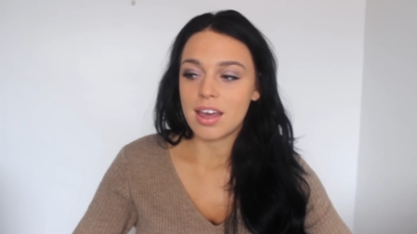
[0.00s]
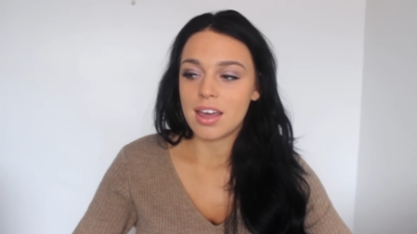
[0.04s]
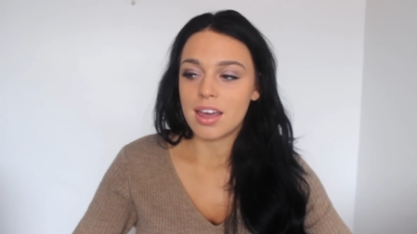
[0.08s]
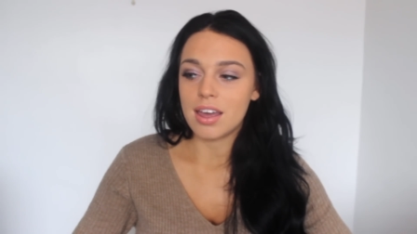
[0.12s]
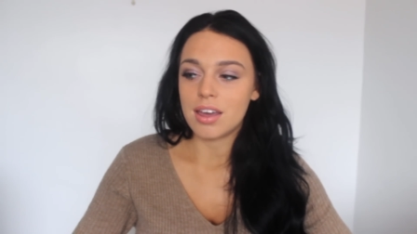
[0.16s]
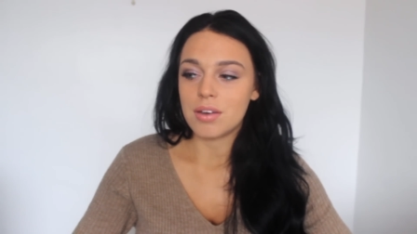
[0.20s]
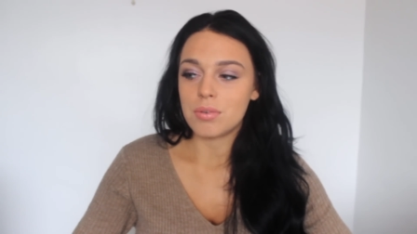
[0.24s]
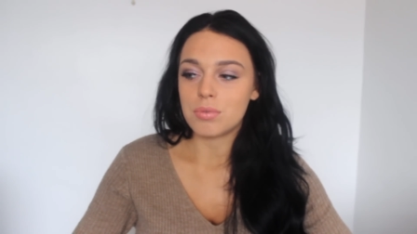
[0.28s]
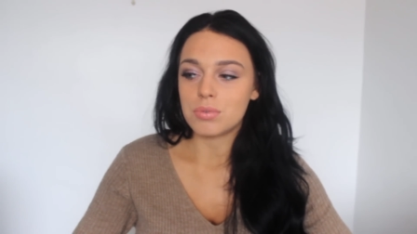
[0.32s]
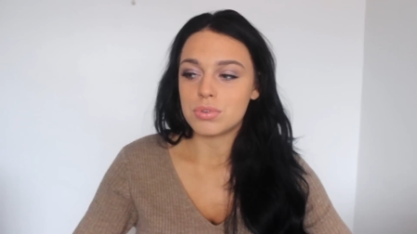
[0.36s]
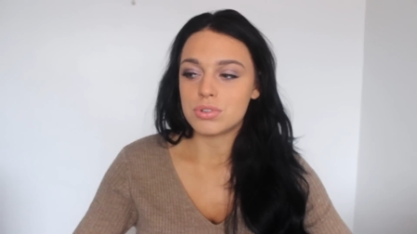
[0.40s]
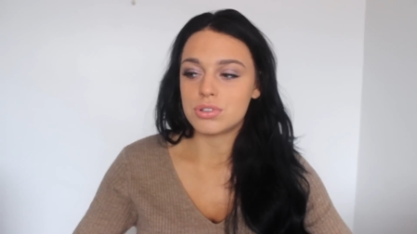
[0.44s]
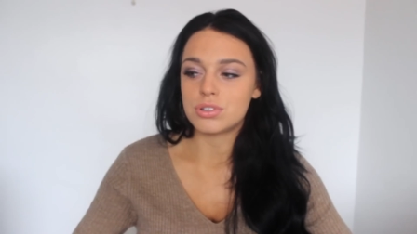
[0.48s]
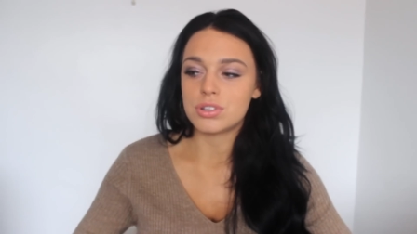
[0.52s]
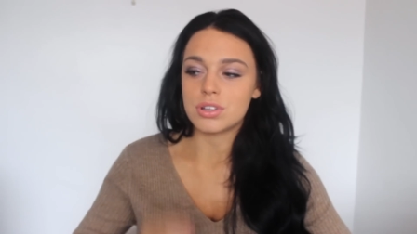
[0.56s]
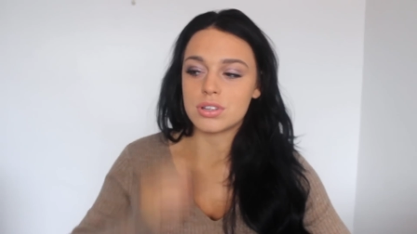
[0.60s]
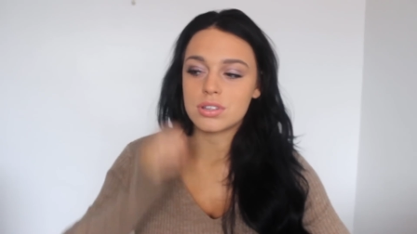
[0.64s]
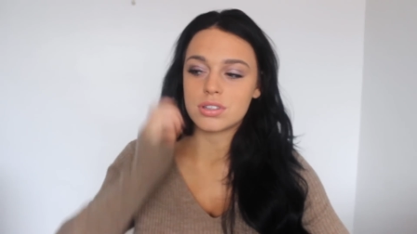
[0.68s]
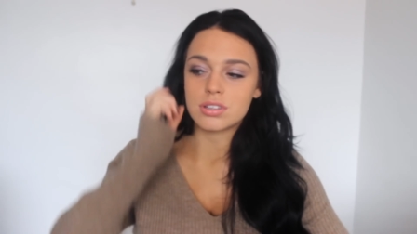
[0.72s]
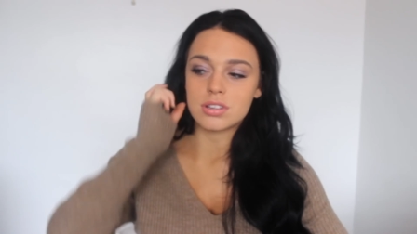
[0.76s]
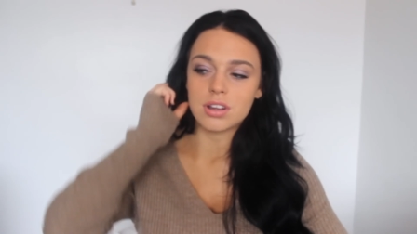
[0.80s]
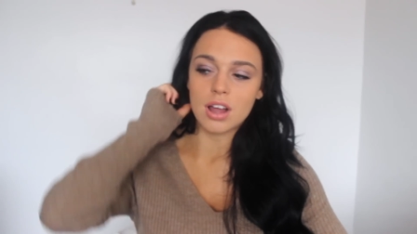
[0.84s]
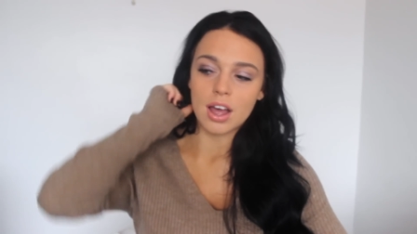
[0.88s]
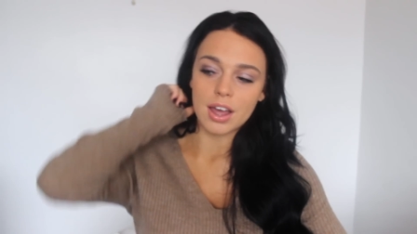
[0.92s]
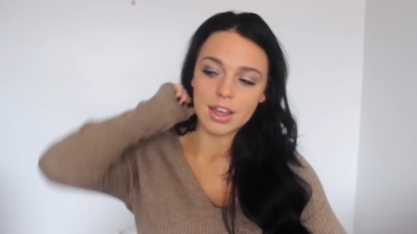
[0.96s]
it was
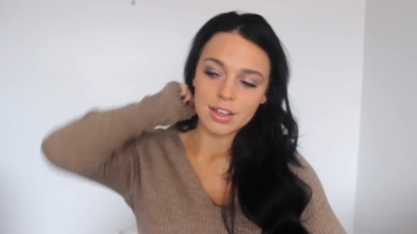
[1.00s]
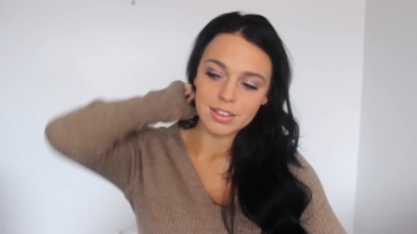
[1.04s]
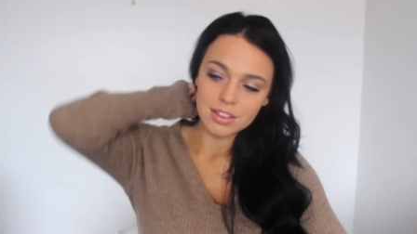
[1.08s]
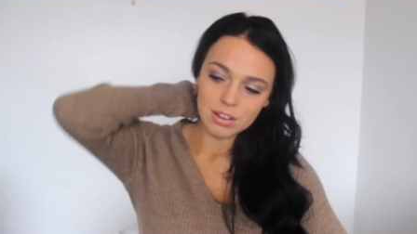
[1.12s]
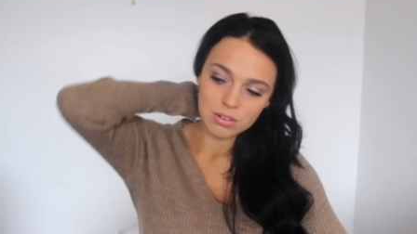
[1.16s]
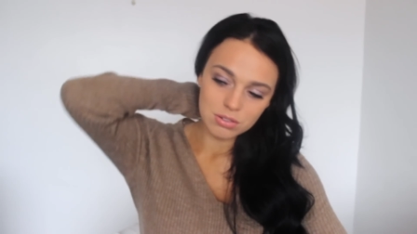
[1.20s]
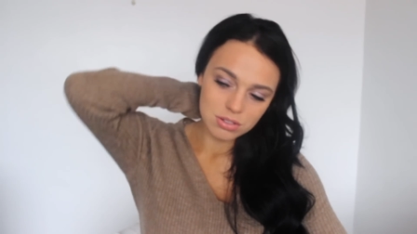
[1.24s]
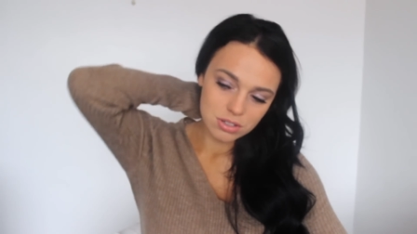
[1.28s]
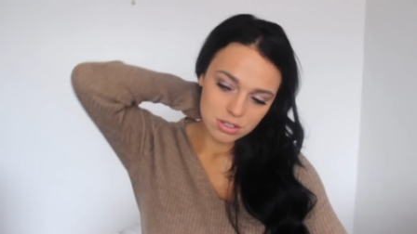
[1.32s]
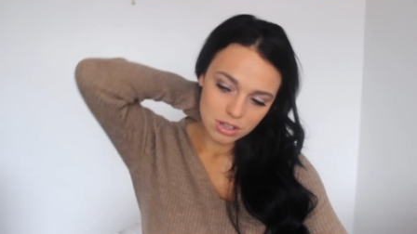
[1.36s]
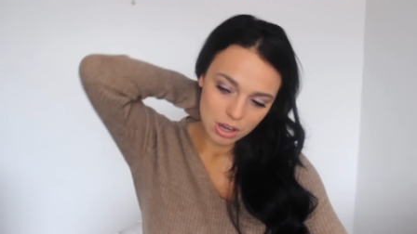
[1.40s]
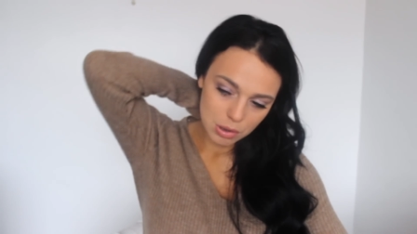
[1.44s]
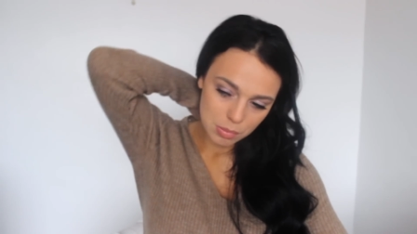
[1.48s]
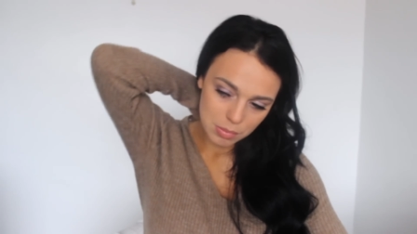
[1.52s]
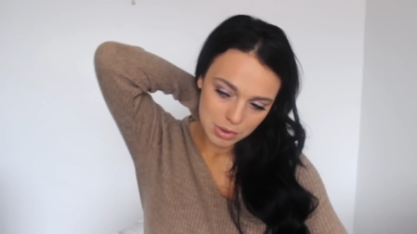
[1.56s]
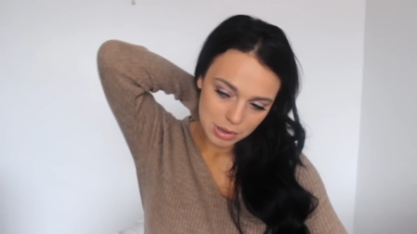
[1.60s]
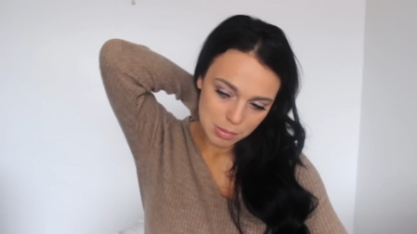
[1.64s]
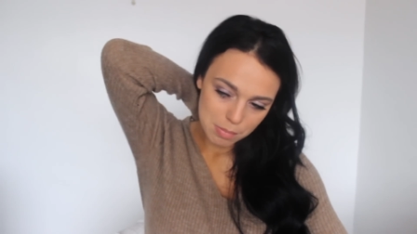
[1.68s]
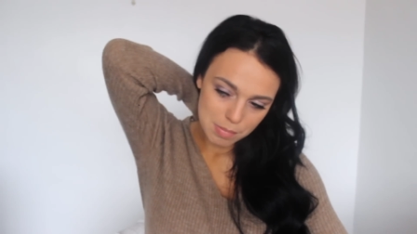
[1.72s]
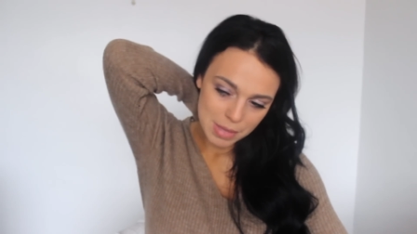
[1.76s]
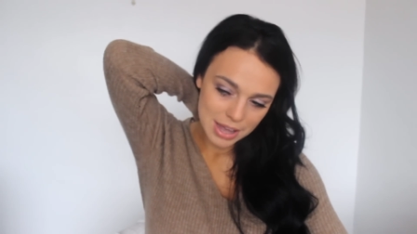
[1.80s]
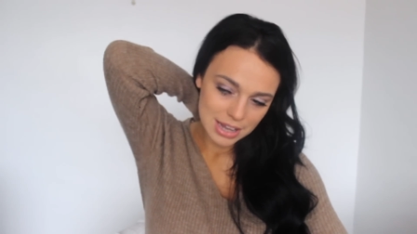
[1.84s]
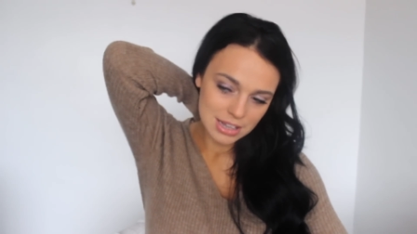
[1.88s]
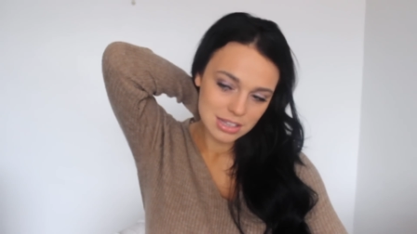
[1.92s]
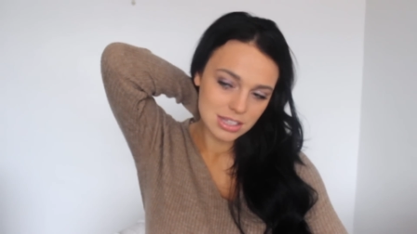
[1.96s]
just like there was so
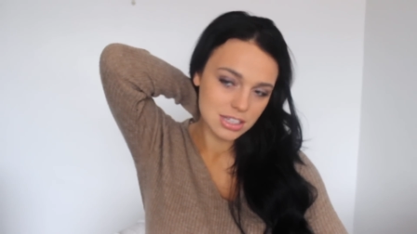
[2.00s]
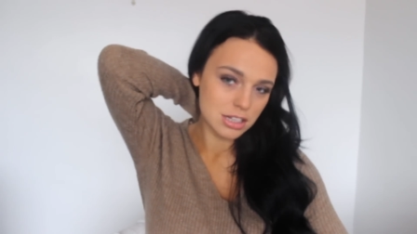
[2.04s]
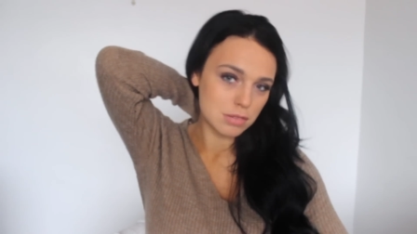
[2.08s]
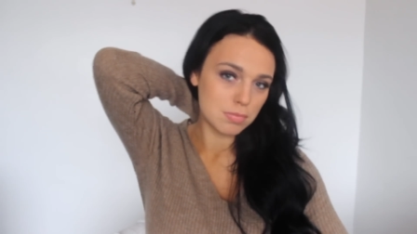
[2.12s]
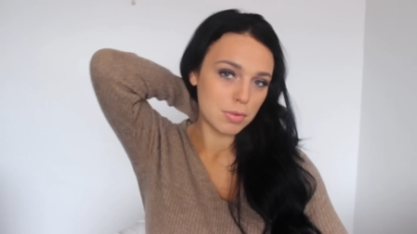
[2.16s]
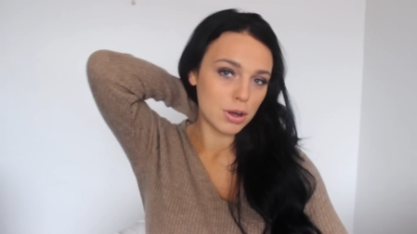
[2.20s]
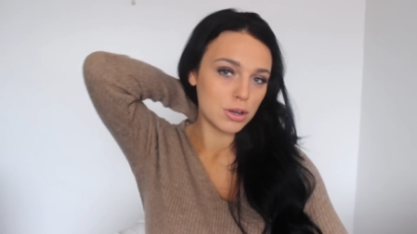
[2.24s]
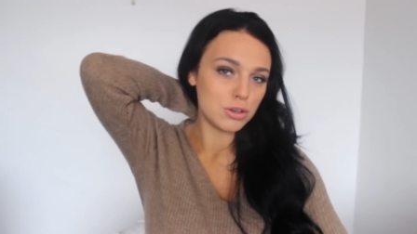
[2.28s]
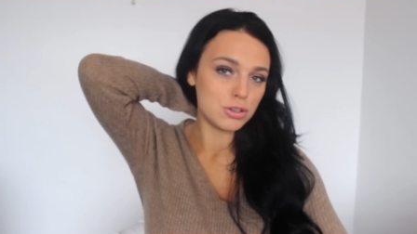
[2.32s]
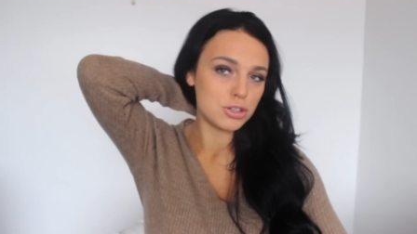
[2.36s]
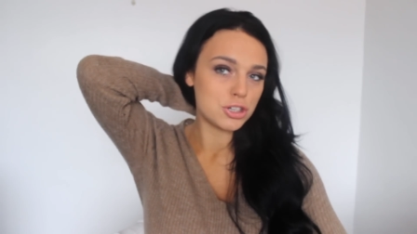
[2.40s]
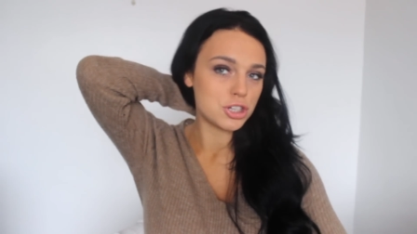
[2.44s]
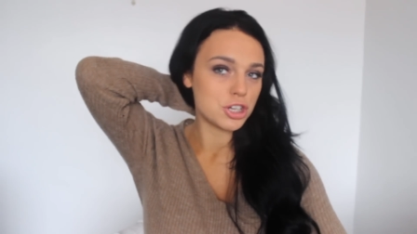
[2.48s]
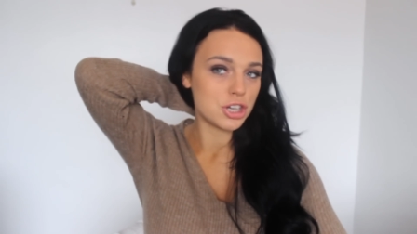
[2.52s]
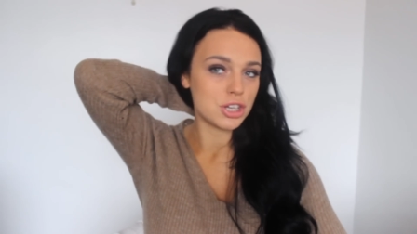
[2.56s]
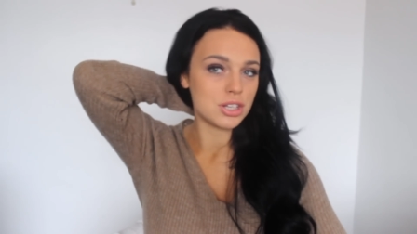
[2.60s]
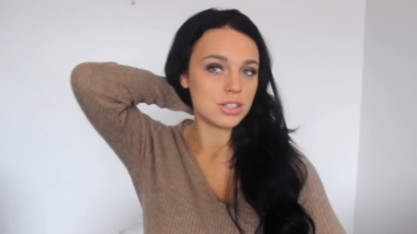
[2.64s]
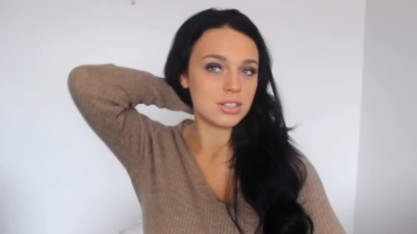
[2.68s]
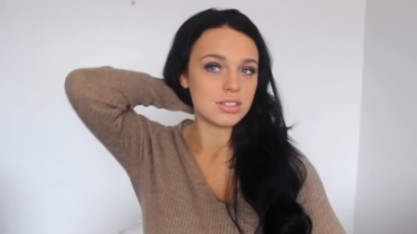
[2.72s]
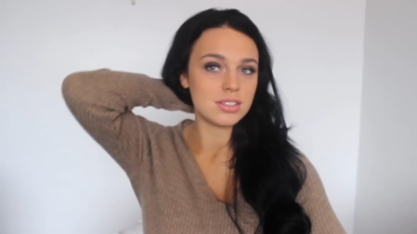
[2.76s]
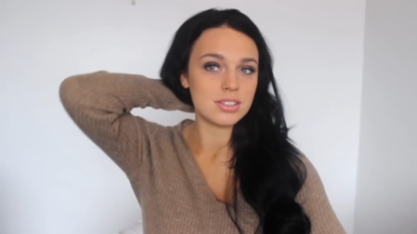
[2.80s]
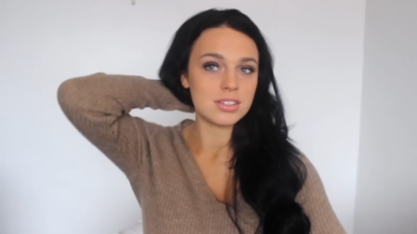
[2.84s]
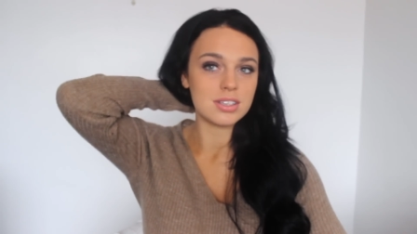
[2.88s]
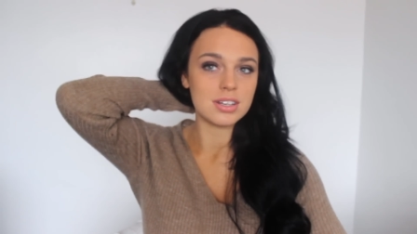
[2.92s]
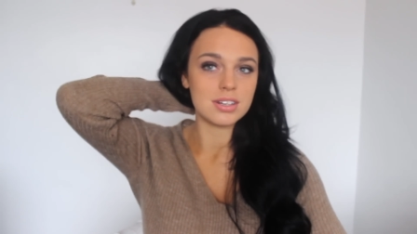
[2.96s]
many mixed
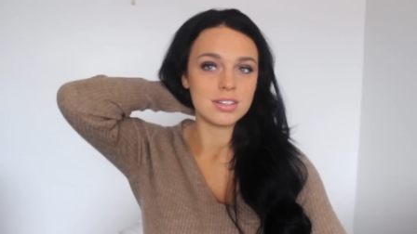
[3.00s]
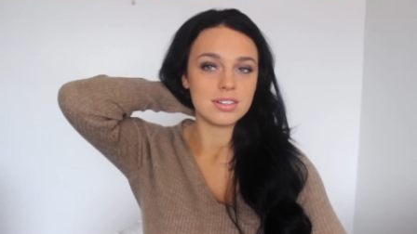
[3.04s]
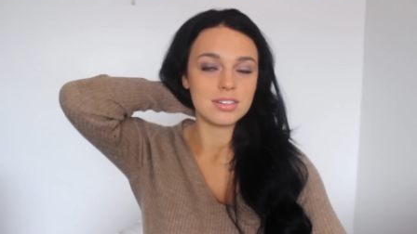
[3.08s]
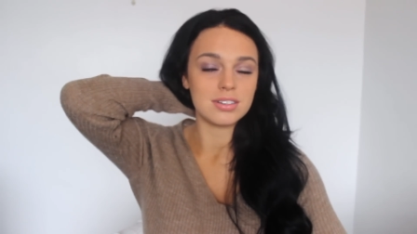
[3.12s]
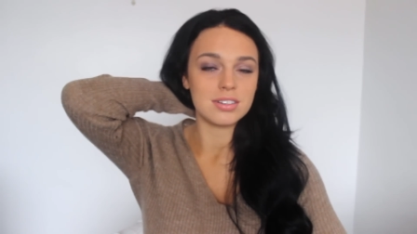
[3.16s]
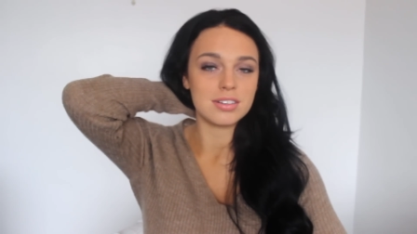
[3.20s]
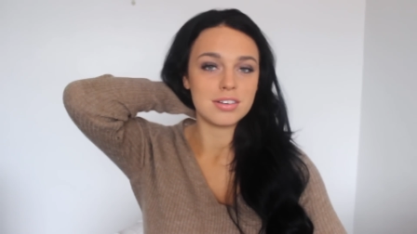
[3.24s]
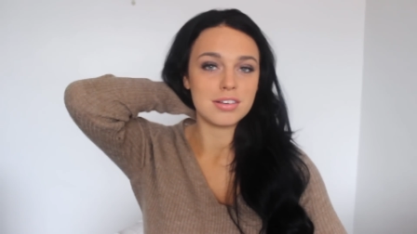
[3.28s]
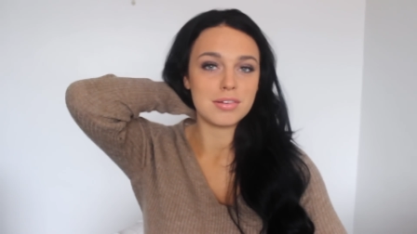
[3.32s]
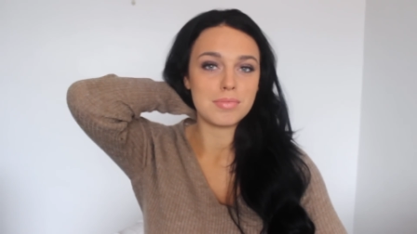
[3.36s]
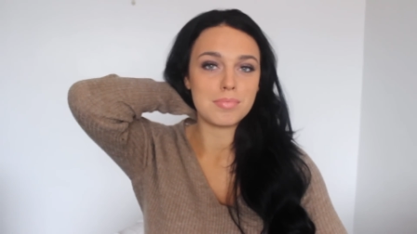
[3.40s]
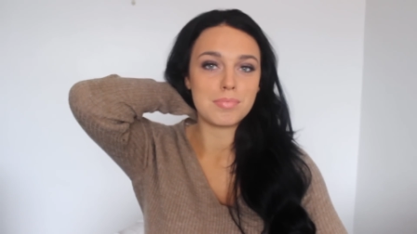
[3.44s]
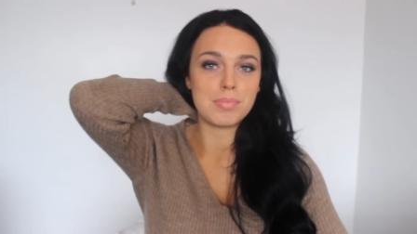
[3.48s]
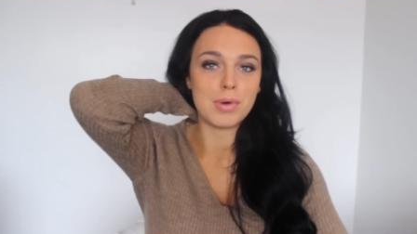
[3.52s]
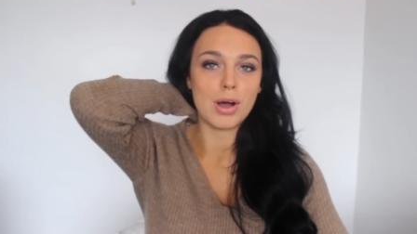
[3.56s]
emotions and